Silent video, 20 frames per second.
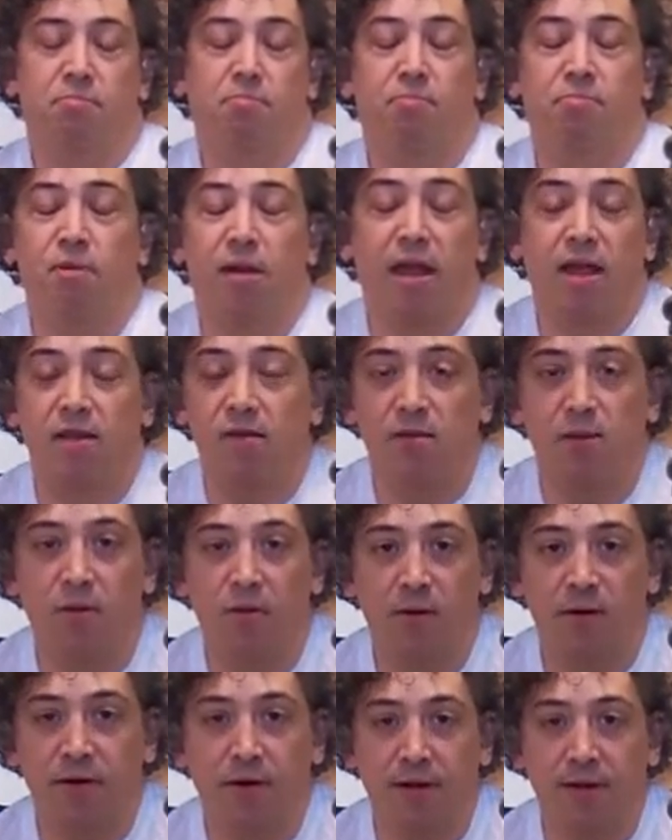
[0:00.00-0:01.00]
But I don't know
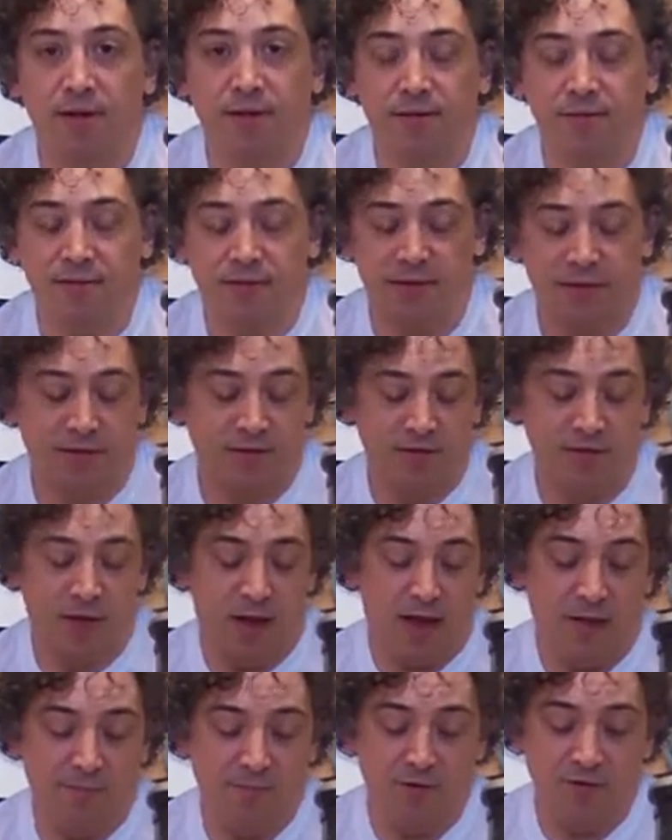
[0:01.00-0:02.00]
where it is. So
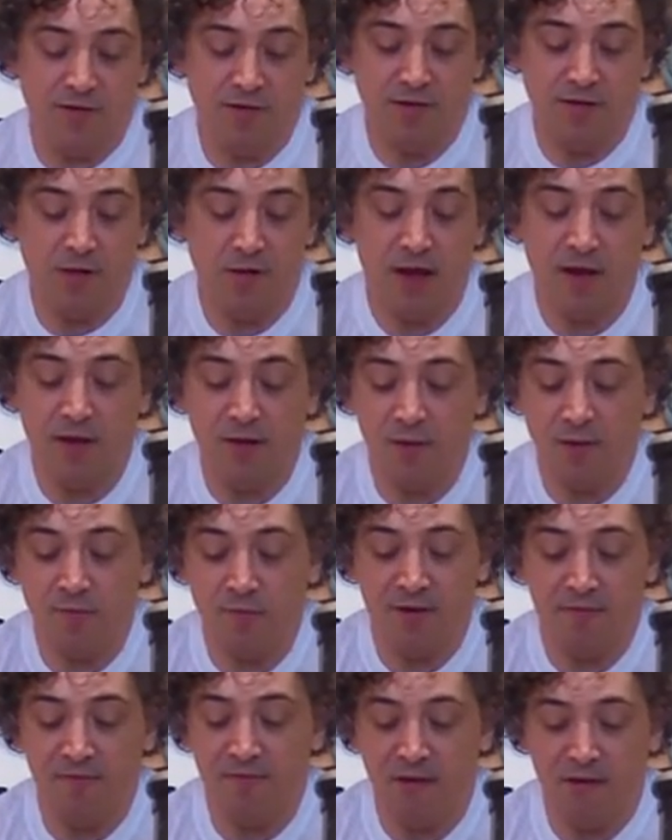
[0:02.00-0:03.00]
I'm just, I use
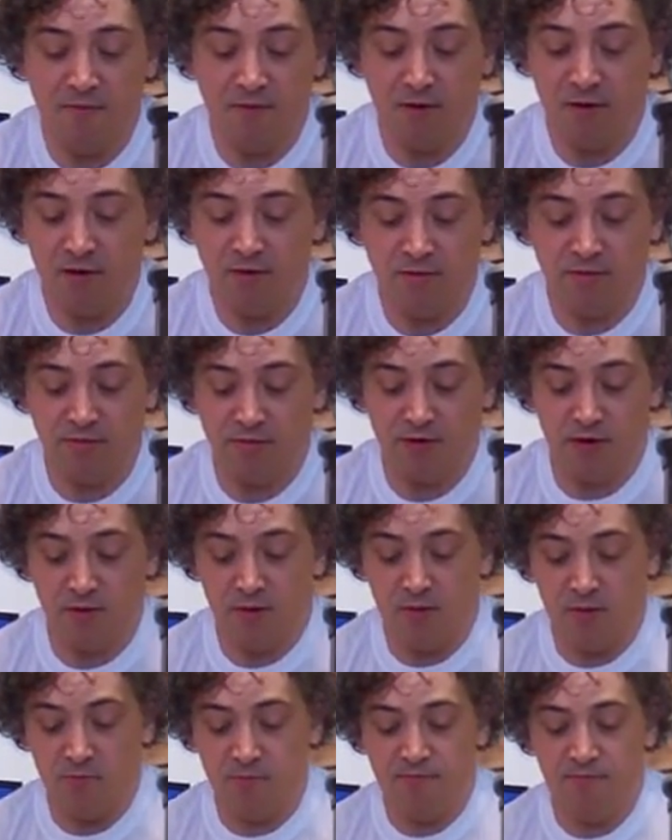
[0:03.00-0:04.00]
my favorite,
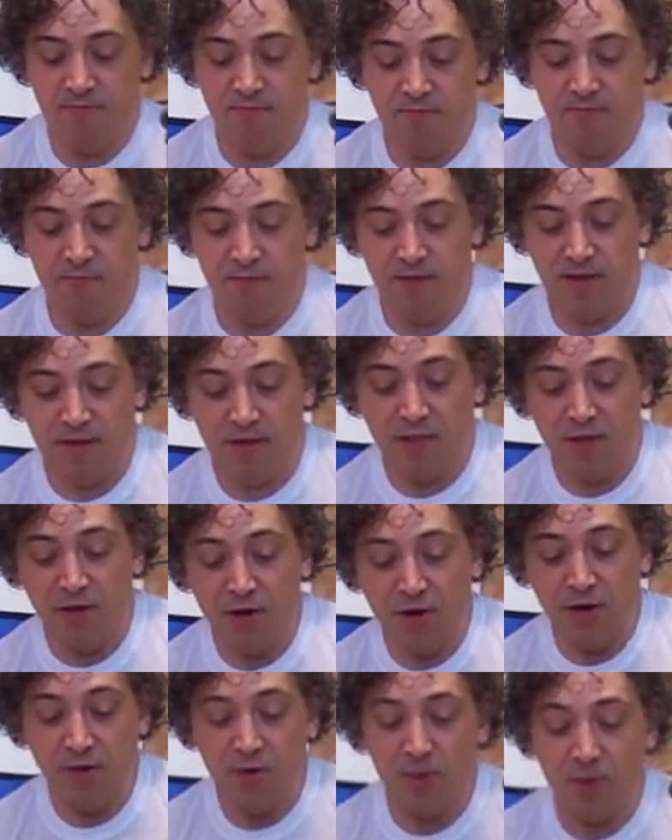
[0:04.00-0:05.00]
a
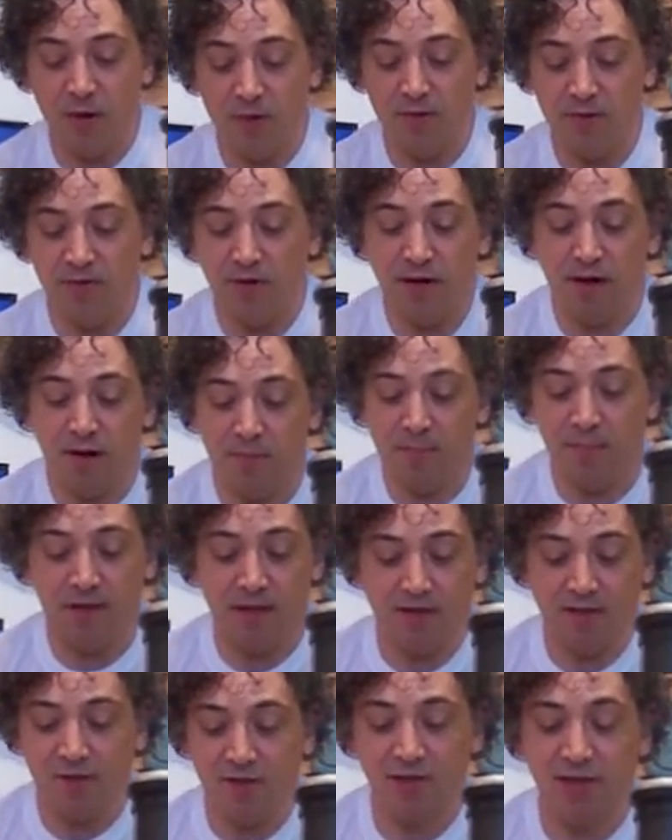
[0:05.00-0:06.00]
32-ounce cup
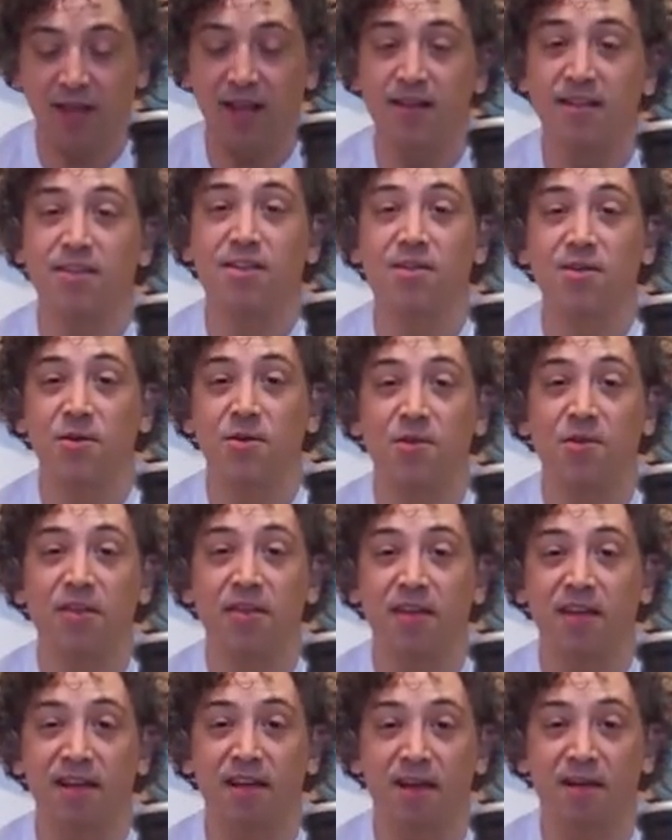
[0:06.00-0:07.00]
that just tends to do
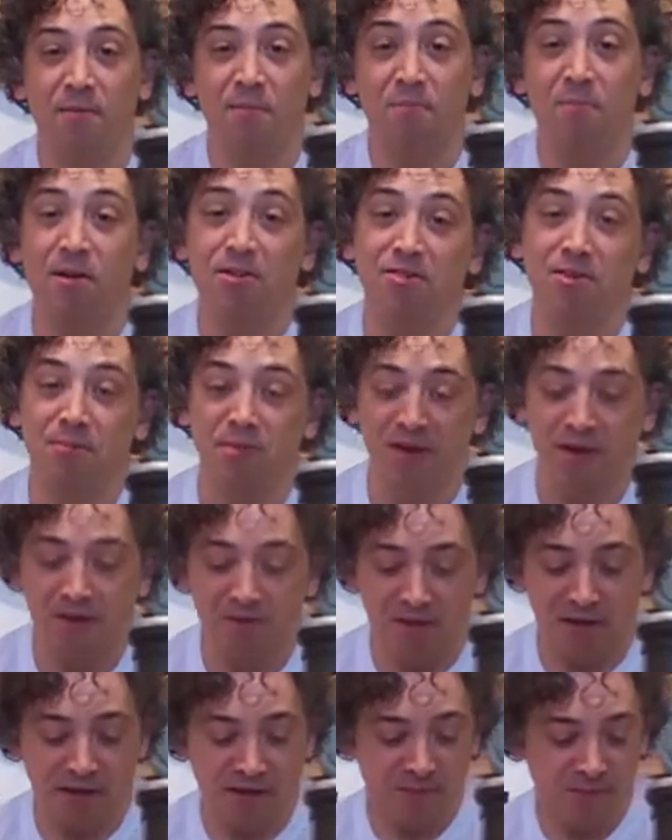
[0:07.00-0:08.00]
the measurement of
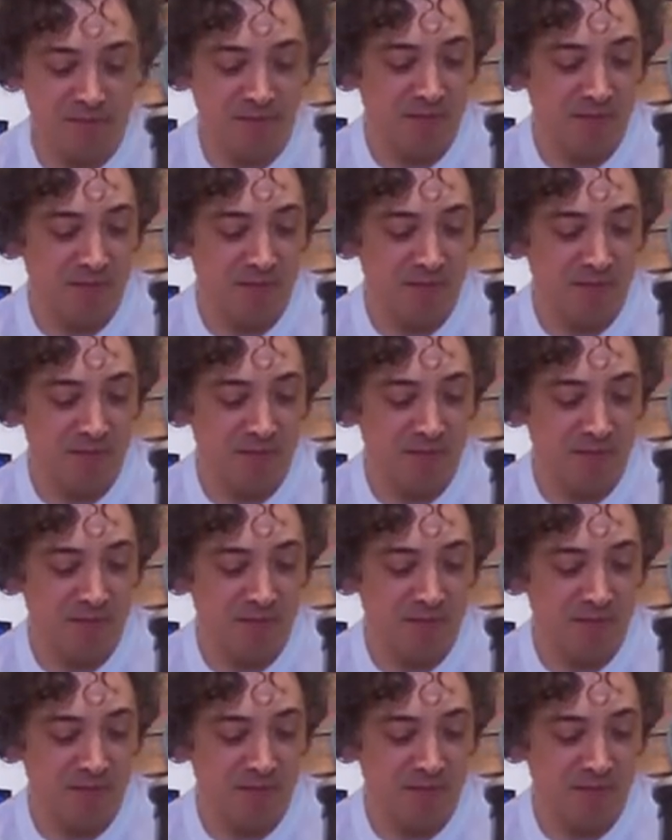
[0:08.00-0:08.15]
it.